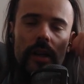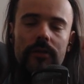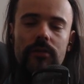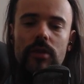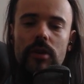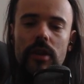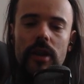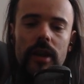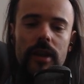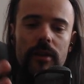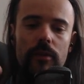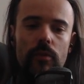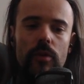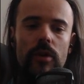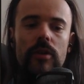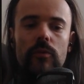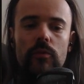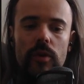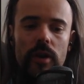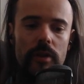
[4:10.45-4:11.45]
If you
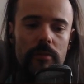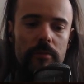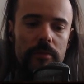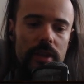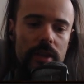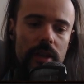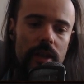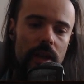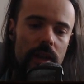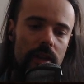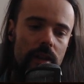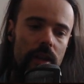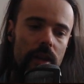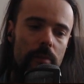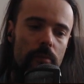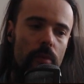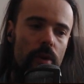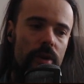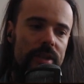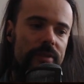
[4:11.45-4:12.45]
want to be like
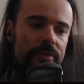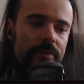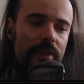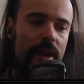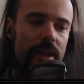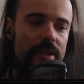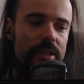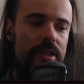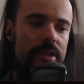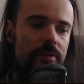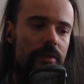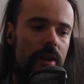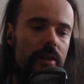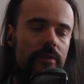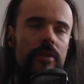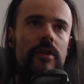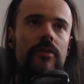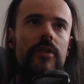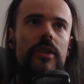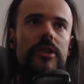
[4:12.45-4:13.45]
more defensive, I
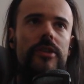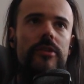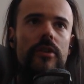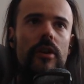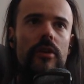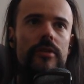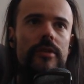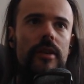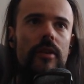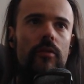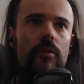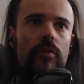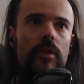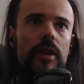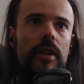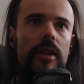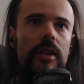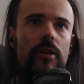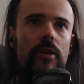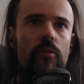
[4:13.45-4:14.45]
think these nodes are
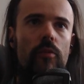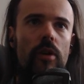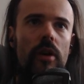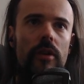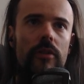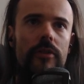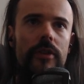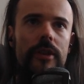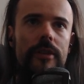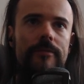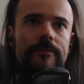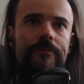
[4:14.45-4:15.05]
really worth it.